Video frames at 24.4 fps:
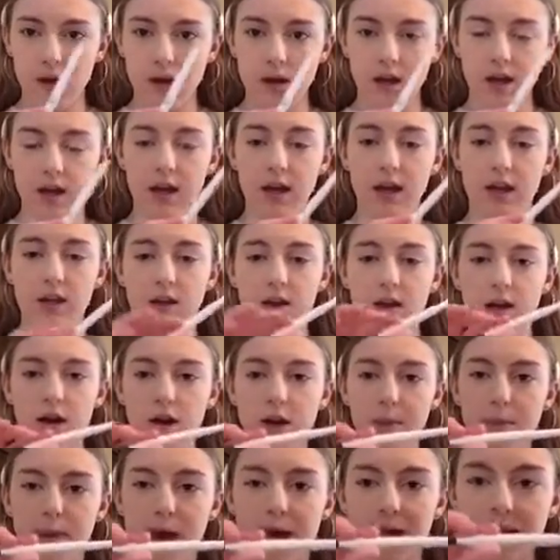either a
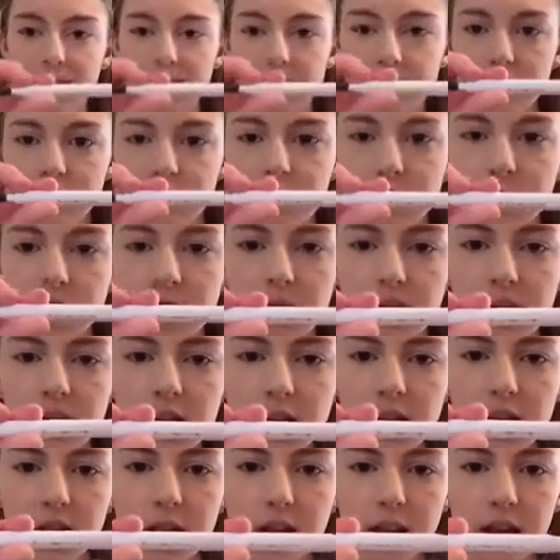pencil
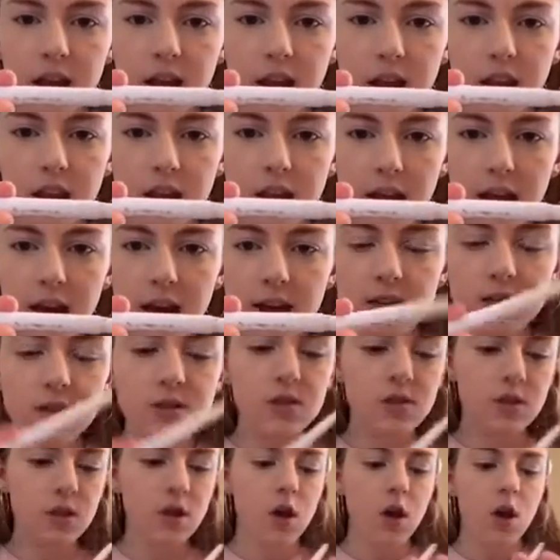like
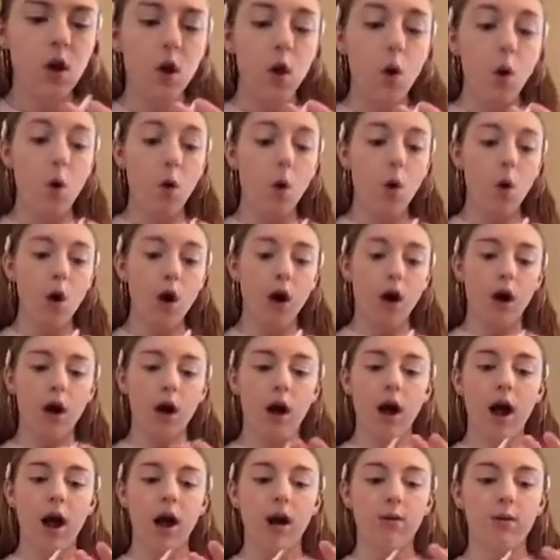this, or
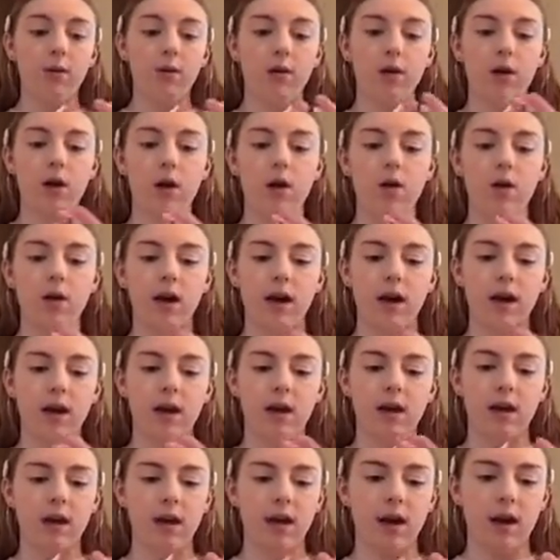I will go
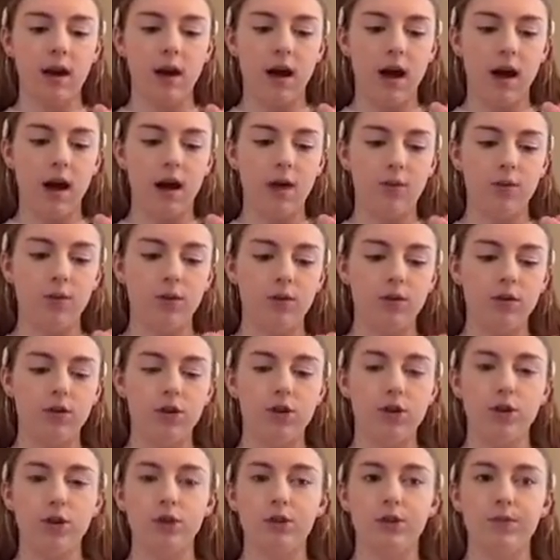in and I will
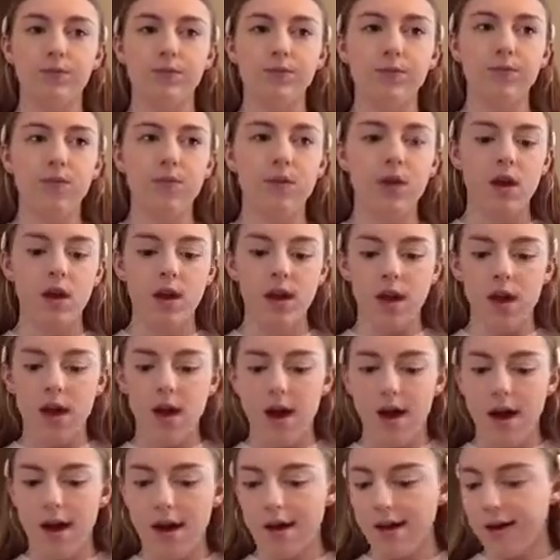do,
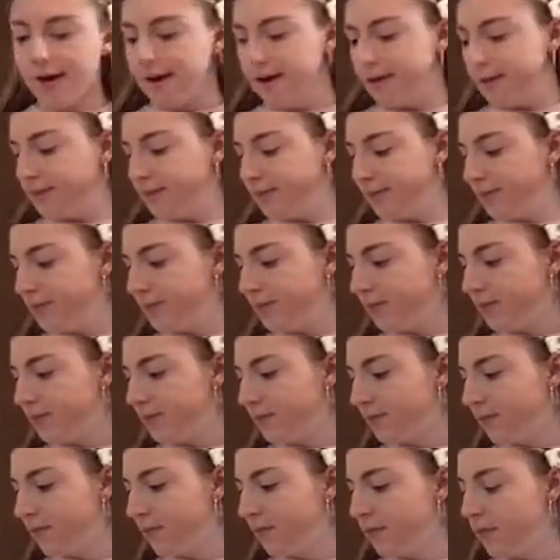
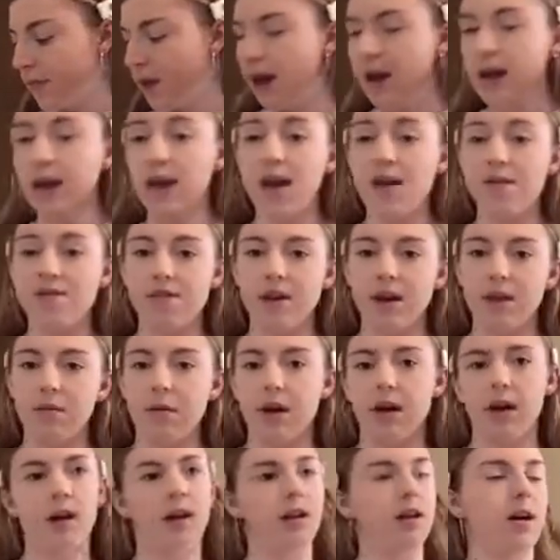I can't find mine,
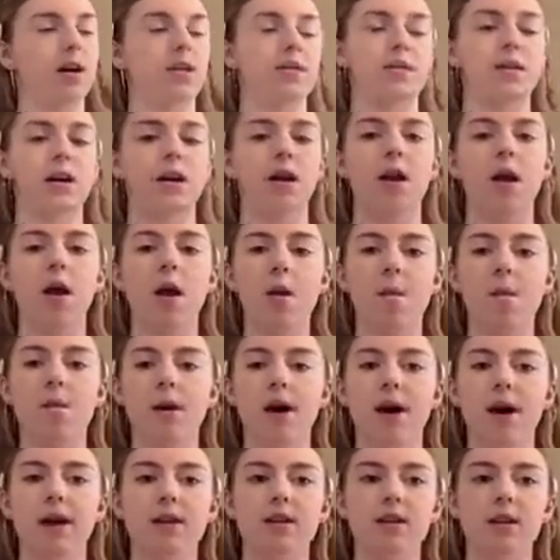I lost it,
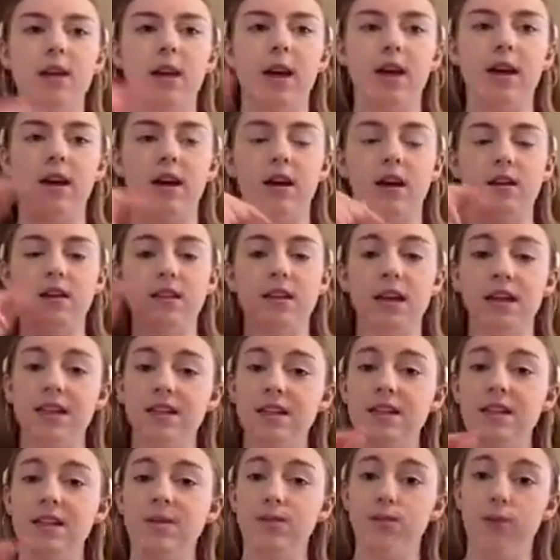but like a
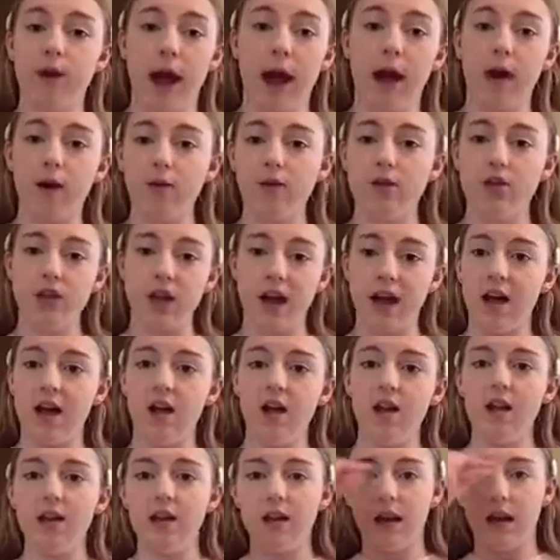tinted brow
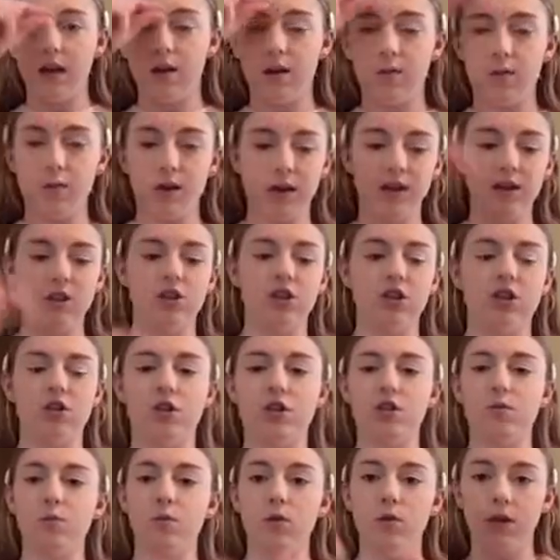gel, like where it's just a
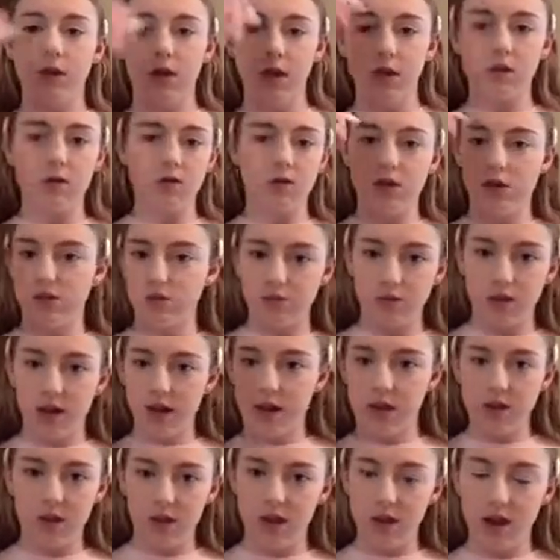spoolie and you just
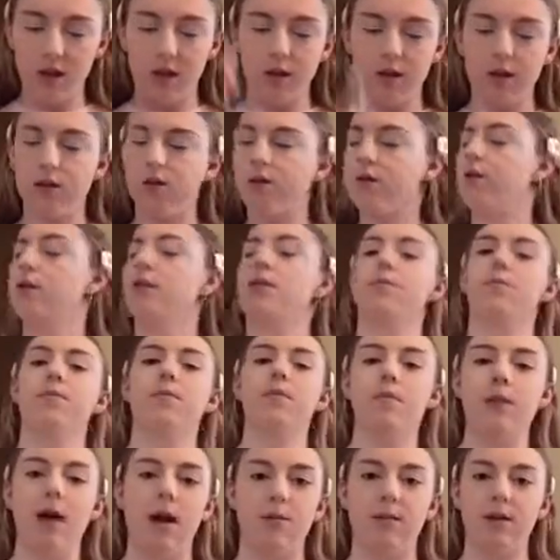rake the color through your
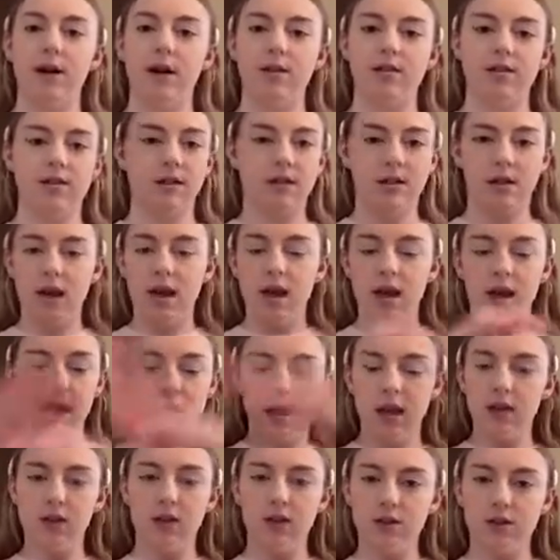eyebrows and
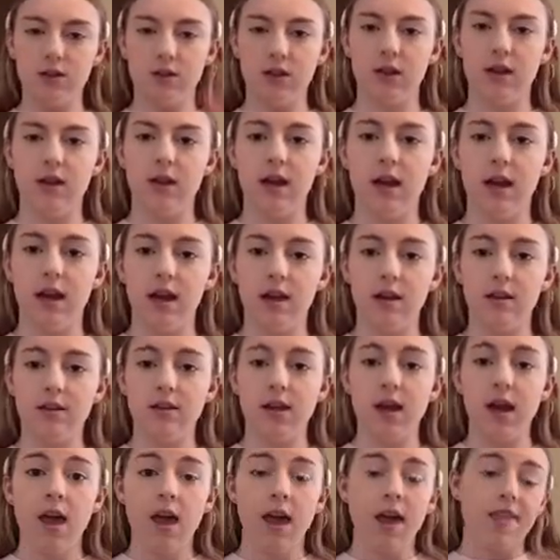it looks good, and
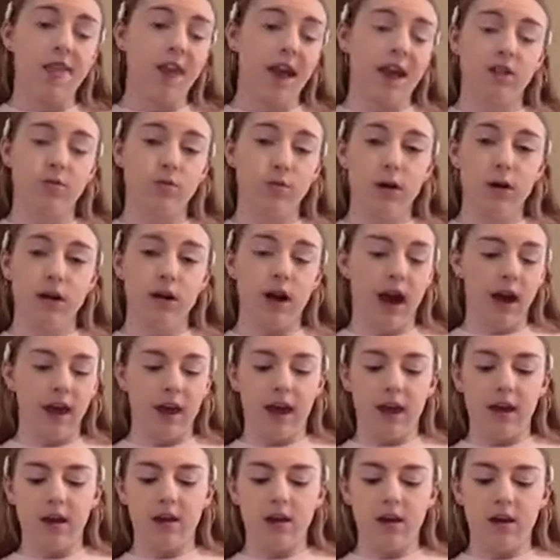that's what I
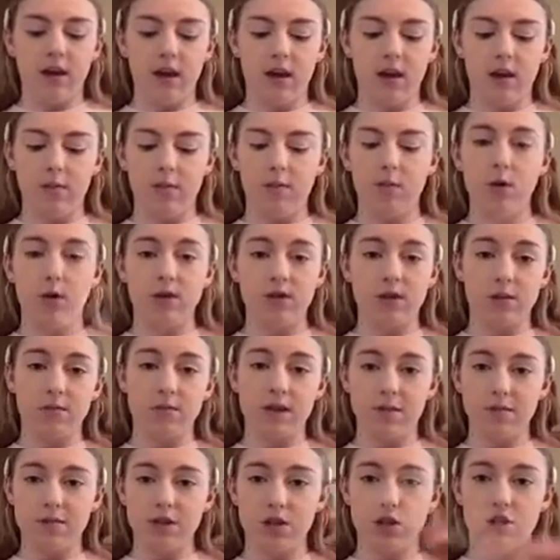like, or
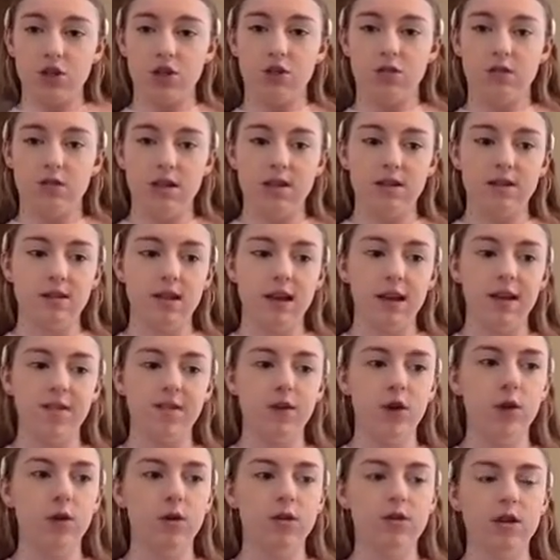sometimes I just use this. If
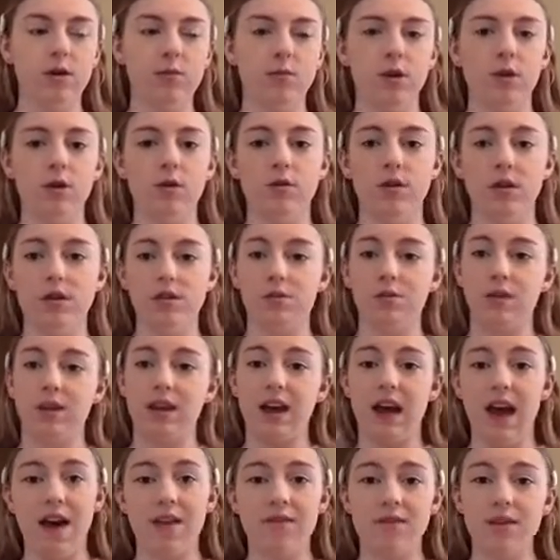you're someone who doesn't really
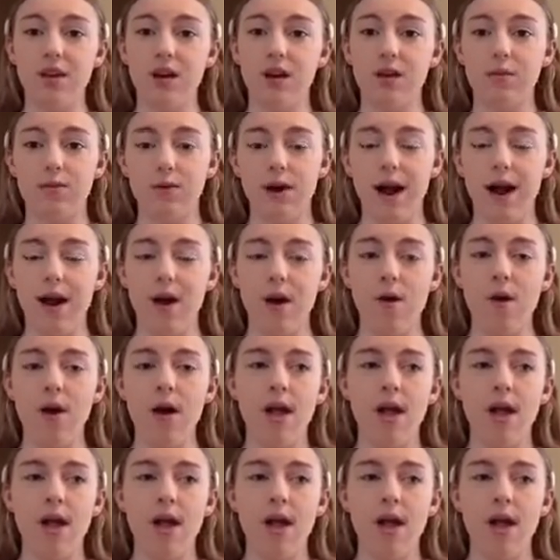have a lot of brow,